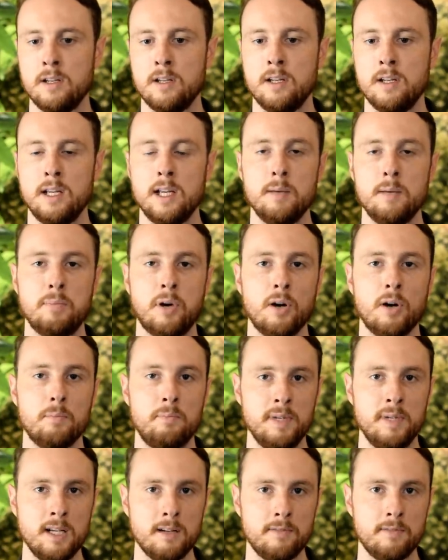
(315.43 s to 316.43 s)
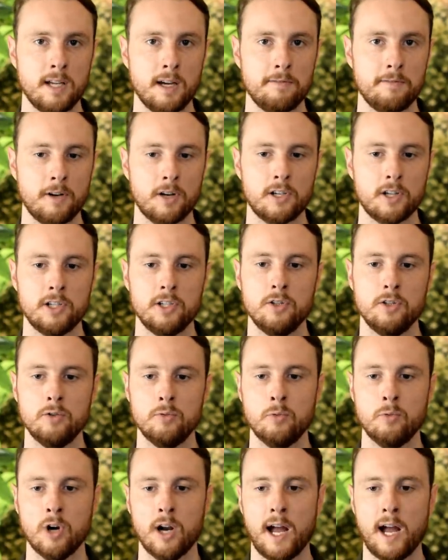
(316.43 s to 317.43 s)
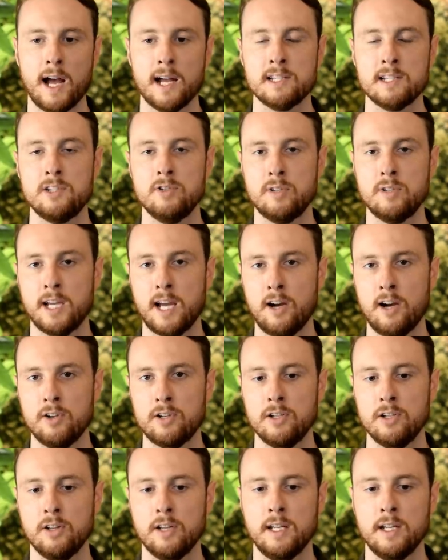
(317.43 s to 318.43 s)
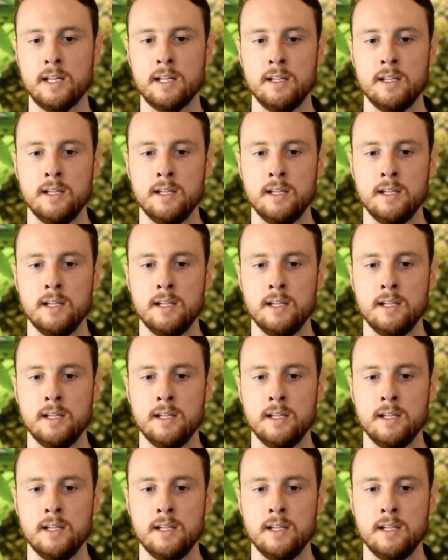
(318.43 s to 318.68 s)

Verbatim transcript: In part B of the FRQ, we're asked to calculate